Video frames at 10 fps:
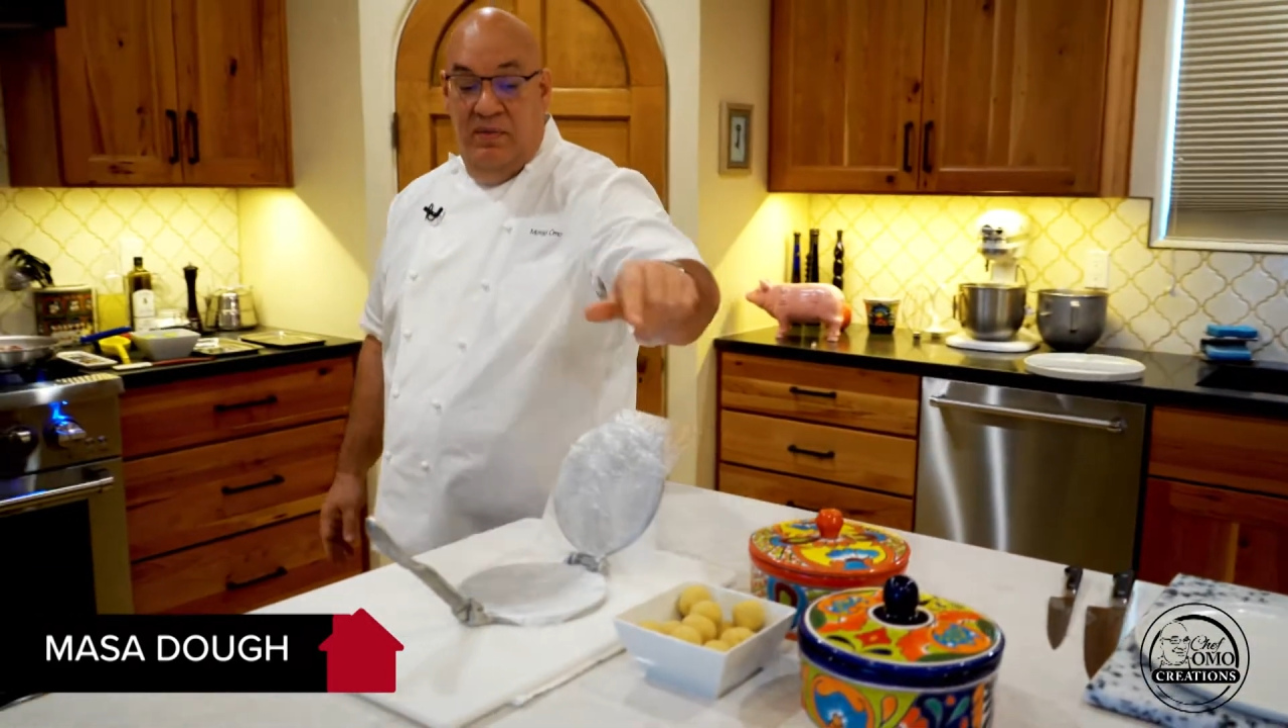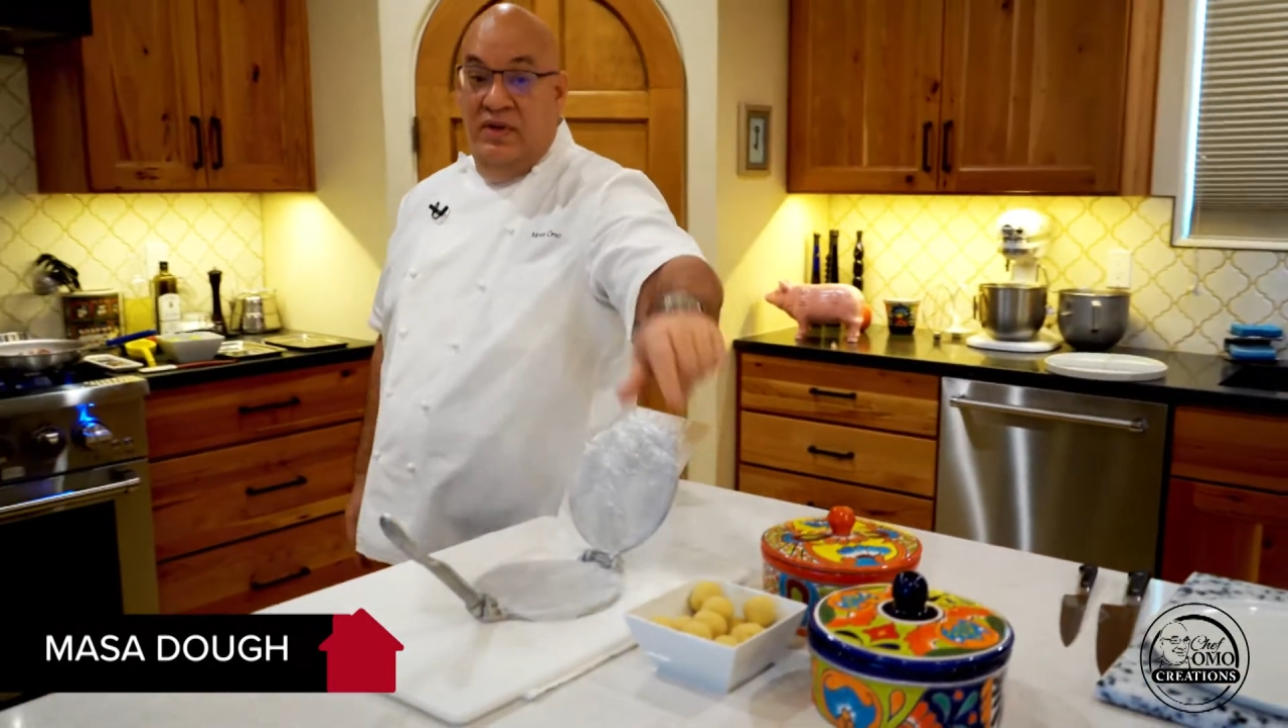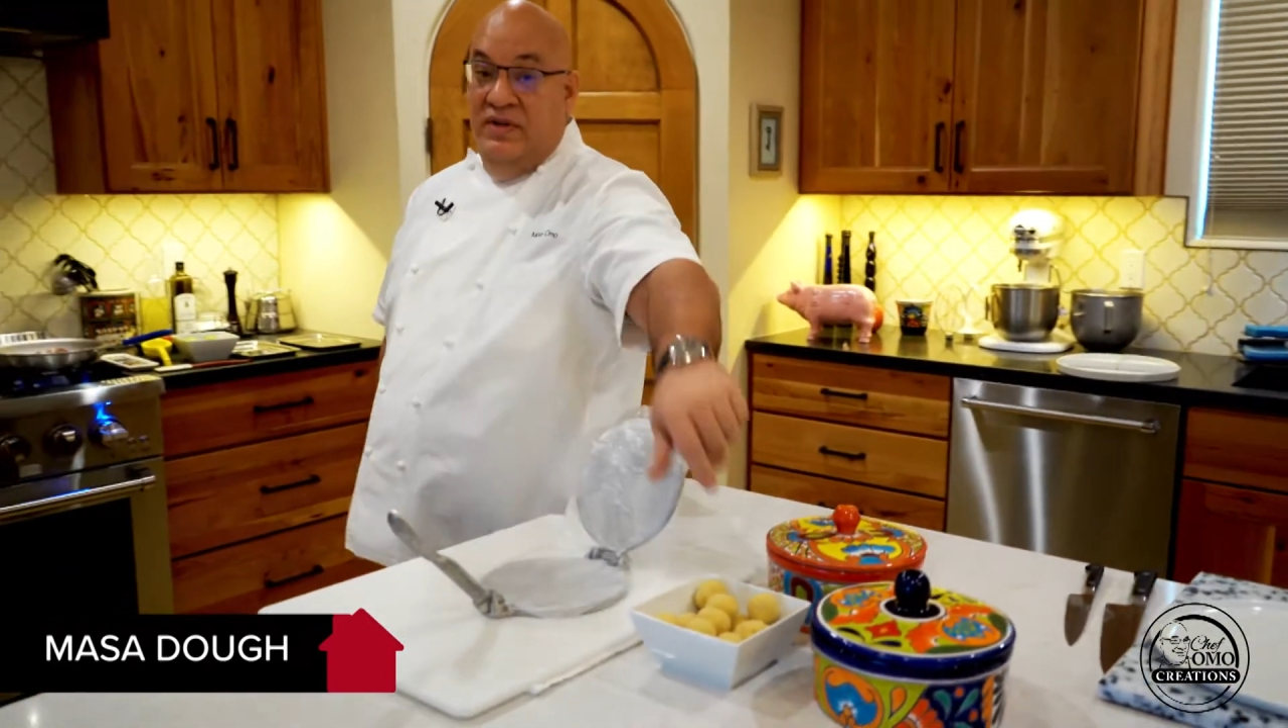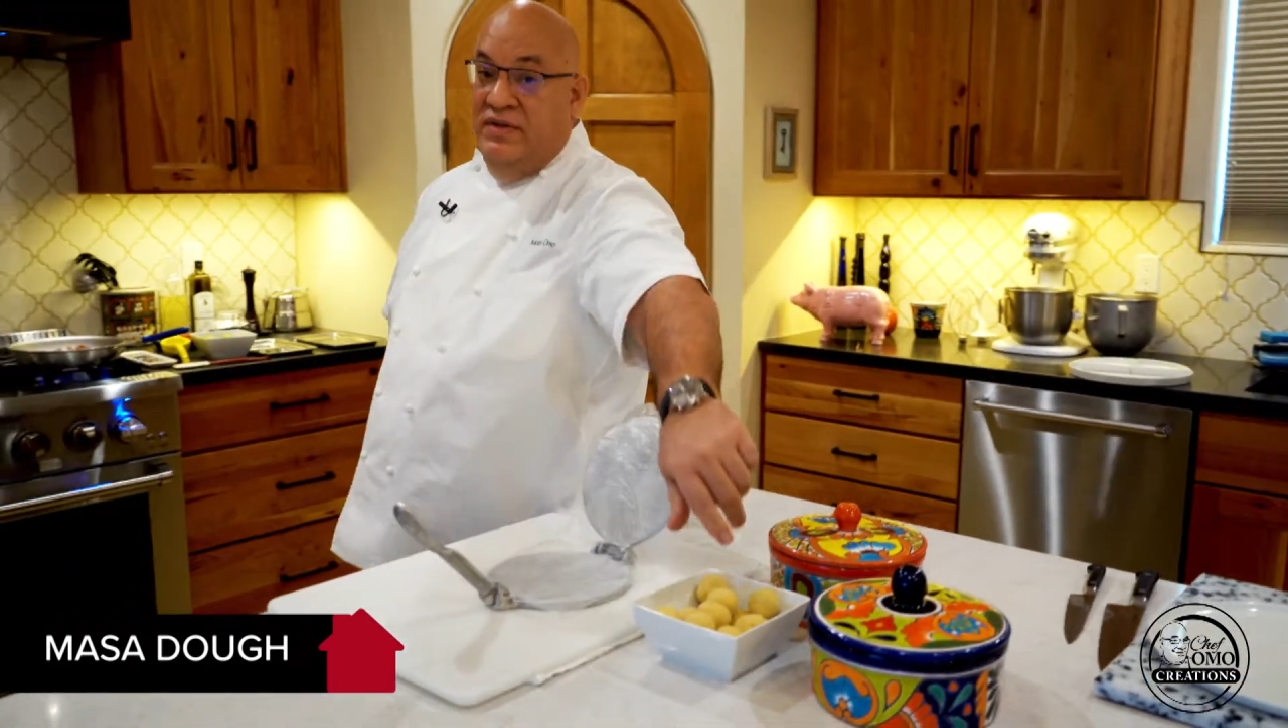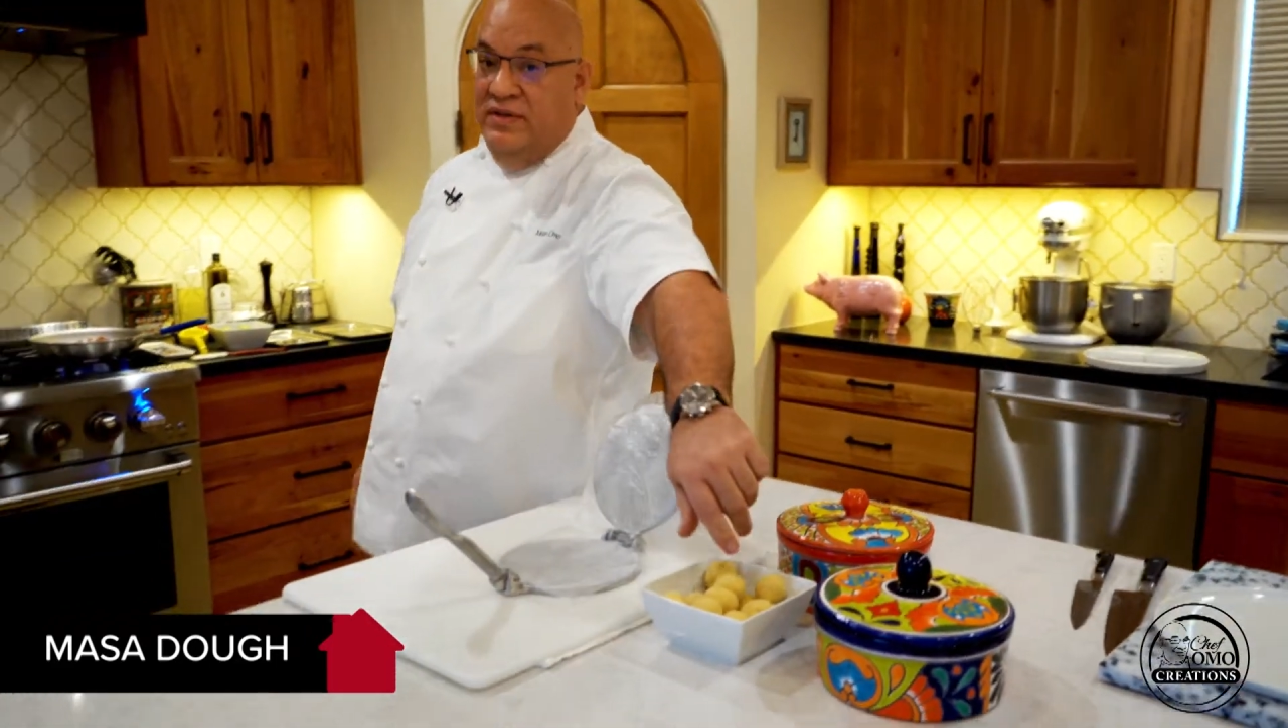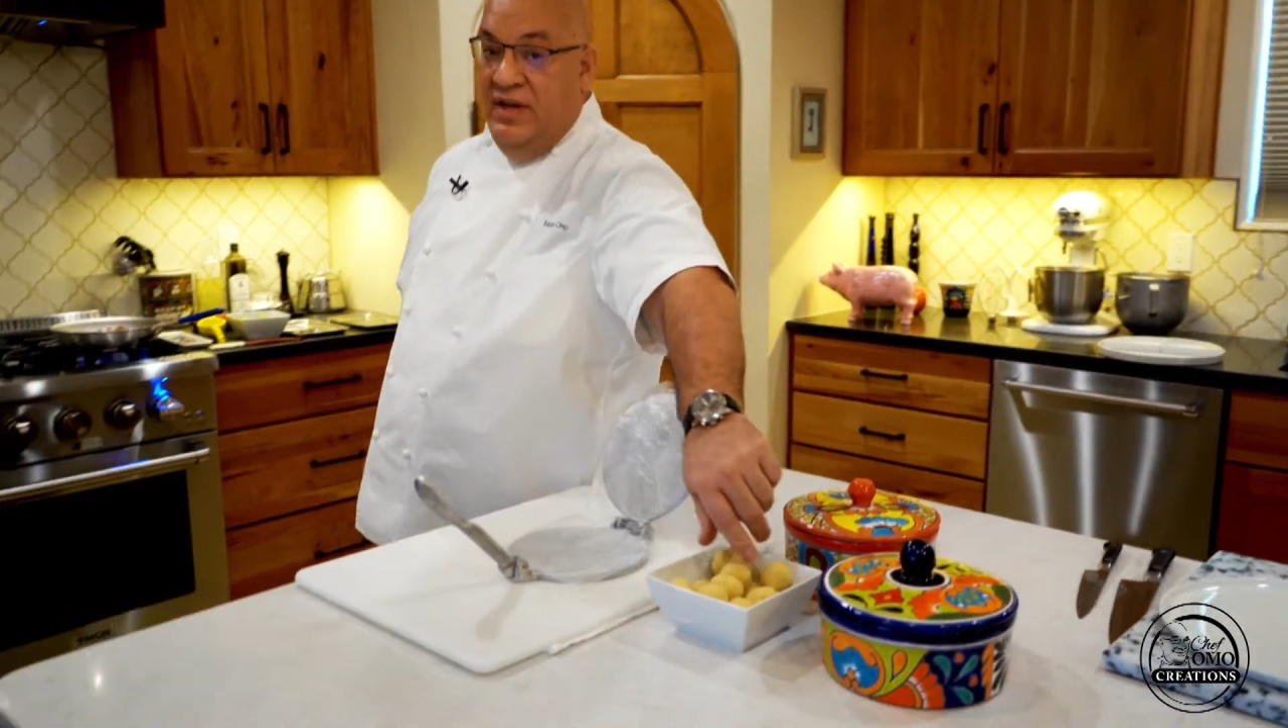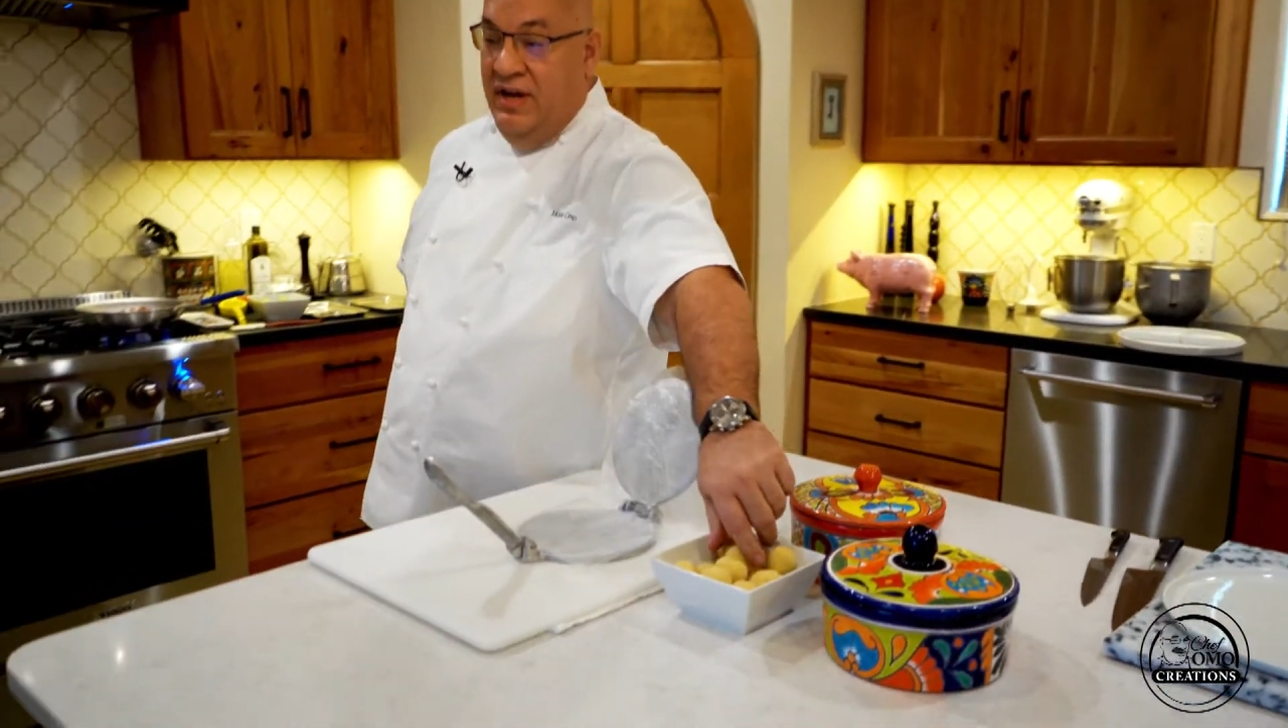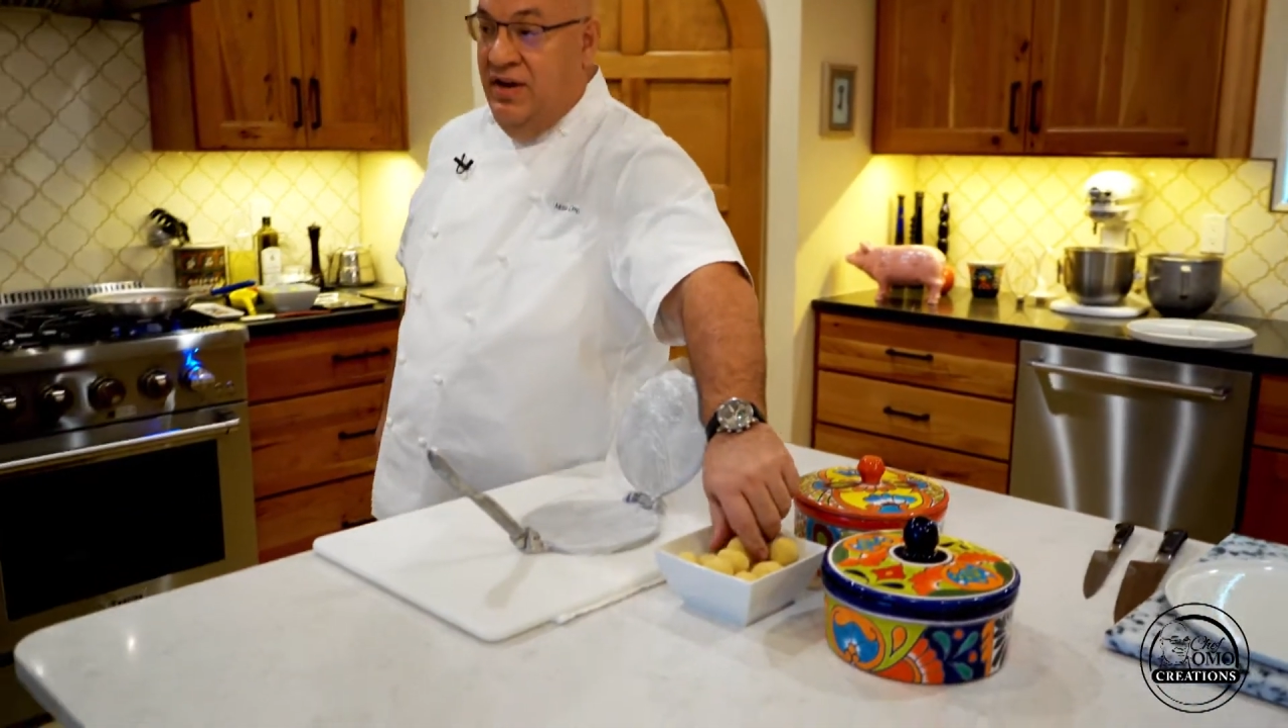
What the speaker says: This is, again,